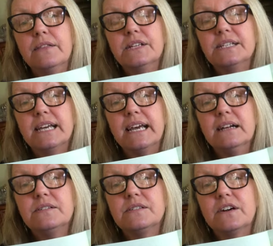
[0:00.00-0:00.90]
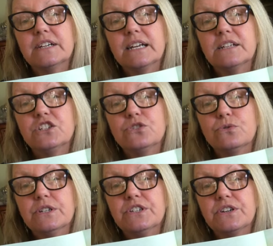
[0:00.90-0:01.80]
The tail is starting to get
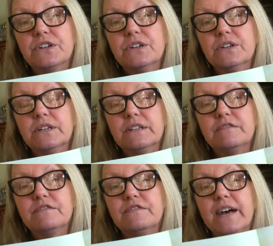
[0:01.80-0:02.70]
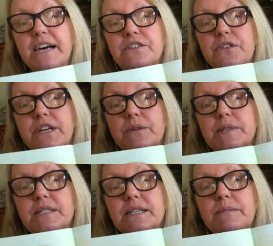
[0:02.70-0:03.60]
shorter and fatter there. We
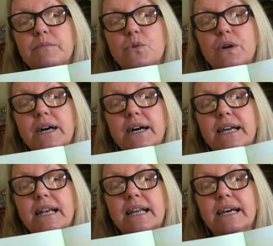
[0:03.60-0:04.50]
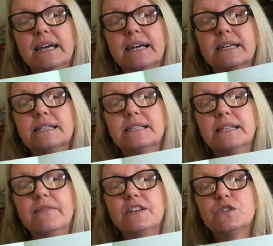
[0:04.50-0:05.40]
see more hind legs
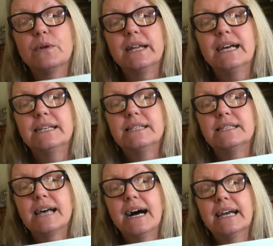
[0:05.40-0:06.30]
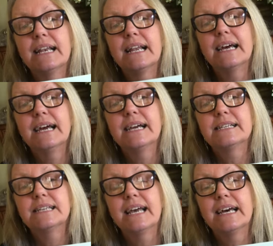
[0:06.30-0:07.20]
and this one has its hind
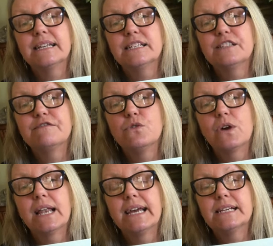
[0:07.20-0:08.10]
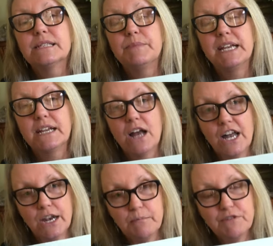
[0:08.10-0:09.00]
legs and its forelegs, meaning
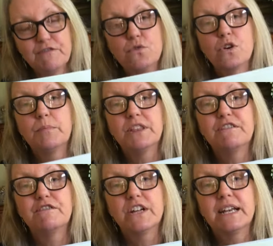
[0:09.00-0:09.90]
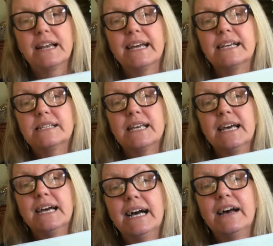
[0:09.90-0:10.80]
not number four, but the front legs.
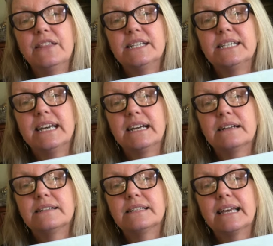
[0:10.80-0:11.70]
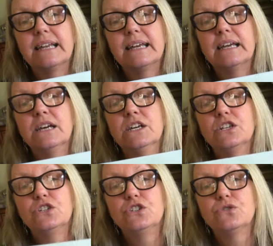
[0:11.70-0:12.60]
And the tail is getting
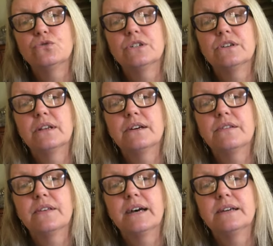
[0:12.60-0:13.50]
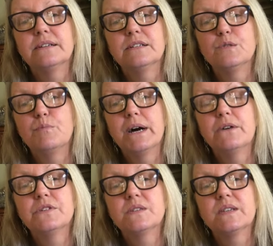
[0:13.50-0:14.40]
shorter. Look at that. His
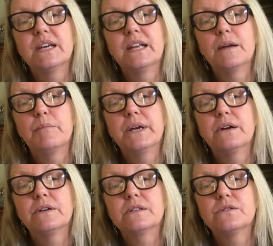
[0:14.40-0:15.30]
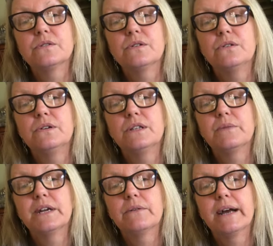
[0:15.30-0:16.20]
mouth is getting bigger. It goes all the
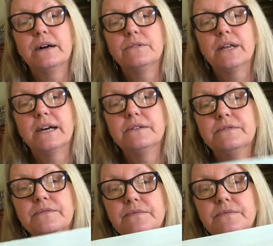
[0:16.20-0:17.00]
way around now.